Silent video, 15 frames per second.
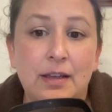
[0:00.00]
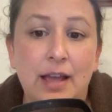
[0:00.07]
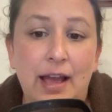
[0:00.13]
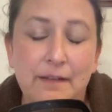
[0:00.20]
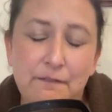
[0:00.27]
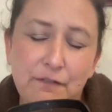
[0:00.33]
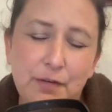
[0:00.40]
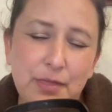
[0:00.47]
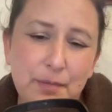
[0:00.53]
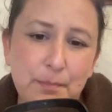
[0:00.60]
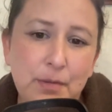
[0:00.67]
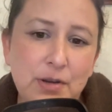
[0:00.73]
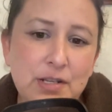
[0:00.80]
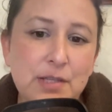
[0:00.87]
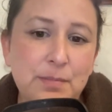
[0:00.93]
And for the
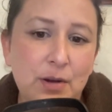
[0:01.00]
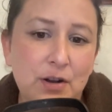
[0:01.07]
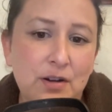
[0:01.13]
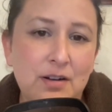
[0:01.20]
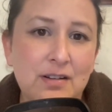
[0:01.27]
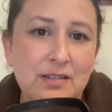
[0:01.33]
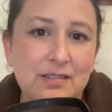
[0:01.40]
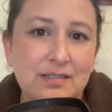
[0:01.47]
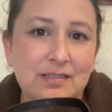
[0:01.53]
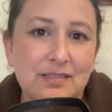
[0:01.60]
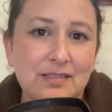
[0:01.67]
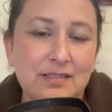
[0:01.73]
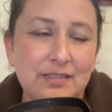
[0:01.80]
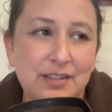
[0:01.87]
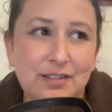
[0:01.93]
most part,
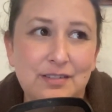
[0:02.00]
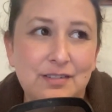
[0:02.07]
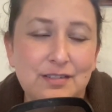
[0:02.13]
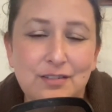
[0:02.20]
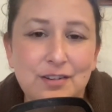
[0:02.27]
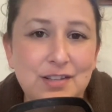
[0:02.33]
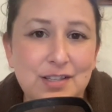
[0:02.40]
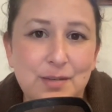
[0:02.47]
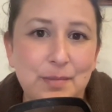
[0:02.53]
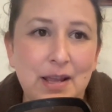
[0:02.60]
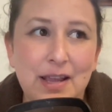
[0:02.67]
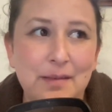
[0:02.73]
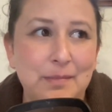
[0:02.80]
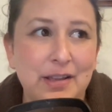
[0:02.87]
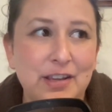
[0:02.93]
you're not to
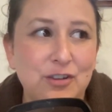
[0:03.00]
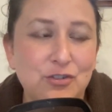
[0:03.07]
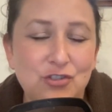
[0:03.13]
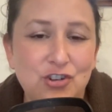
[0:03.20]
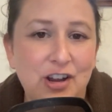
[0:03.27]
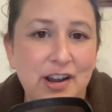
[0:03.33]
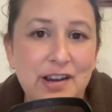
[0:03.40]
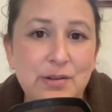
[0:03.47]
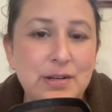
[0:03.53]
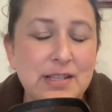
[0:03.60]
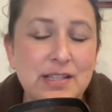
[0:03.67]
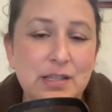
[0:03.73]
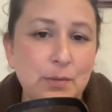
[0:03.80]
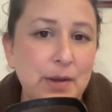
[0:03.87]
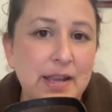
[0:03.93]
blame. Like, your child
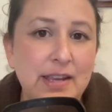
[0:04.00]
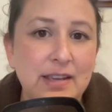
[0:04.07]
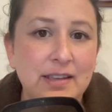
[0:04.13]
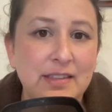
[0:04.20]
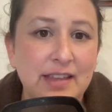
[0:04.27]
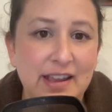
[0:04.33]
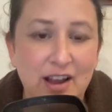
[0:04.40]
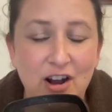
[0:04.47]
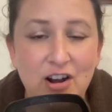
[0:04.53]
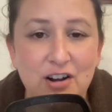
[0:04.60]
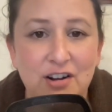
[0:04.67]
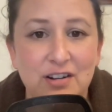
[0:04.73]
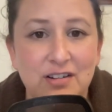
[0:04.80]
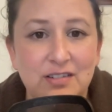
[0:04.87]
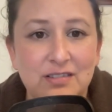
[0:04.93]
is the way they
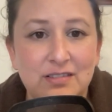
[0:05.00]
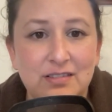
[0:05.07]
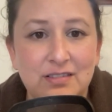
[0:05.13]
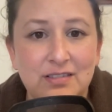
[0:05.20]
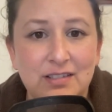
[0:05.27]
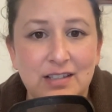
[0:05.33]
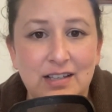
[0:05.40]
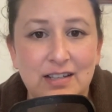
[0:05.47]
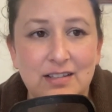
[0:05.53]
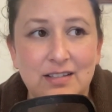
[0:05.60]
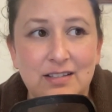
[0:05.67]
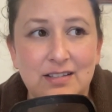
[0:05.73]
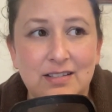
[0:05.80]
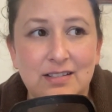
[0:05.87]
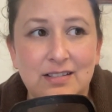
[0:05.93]
are.
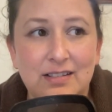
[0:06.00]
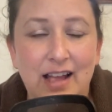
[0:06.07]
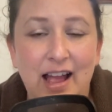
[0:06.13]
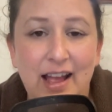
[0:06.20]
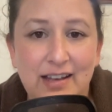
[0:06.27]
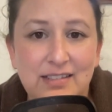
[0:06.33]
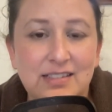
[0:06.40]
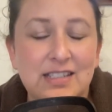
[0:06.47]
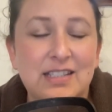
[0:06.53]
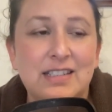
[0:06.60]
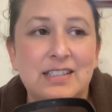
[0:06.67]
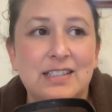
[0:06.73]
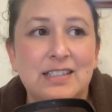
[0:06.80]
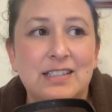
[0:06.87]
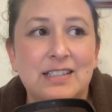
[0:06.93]
And
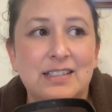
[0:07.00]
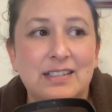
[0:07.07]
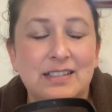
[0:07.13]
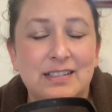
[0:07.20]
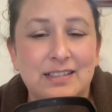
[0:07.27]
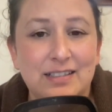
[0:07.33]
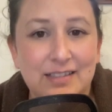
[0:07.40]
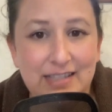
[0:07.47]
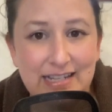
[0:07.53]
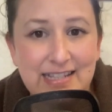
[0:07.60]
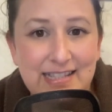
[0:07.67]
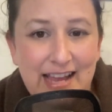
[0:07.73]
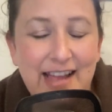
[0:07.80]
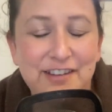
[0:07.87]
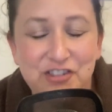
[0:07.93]

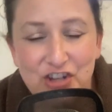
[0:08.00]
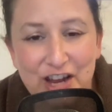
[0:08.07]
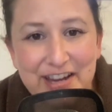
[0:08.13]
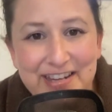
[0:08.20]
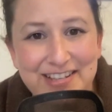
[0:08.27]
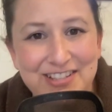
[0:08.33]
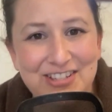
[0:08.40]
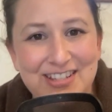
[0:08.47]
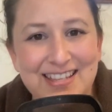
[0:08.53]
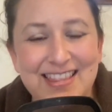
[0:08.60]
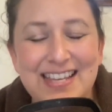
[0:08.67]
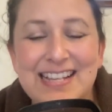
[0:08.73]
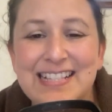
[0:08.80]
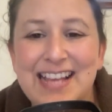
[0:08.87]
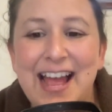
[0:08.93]
things can change.
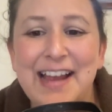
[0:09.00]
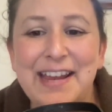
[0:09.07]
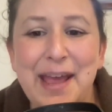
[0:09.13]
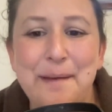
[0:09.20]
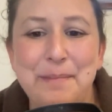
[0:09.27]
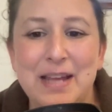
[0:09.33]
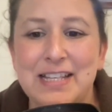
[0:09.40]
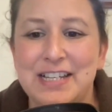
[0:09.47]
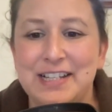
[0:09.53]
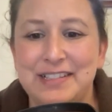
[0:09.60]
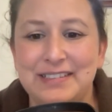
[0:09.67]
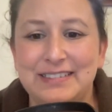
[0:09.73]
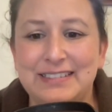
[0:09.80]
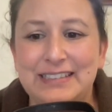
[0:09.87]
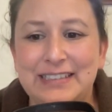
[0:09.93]
Things can get better.
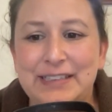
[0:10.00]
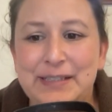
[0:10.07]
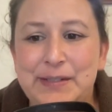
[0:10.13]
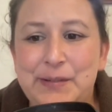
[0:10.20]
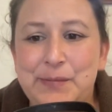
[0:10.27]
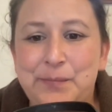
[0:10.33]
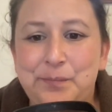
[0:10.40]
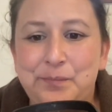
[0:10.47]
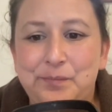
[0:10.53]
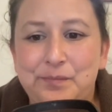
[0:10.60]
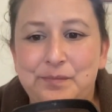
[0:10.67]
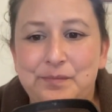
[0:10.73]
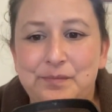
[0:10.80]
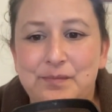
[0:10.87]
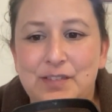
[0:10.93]

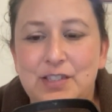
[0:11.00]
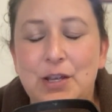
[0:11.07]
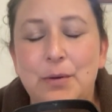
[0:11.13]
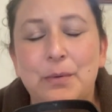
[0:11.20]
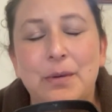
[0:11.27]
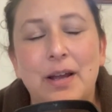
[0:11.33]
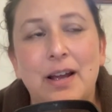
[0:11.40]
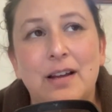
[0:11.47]
So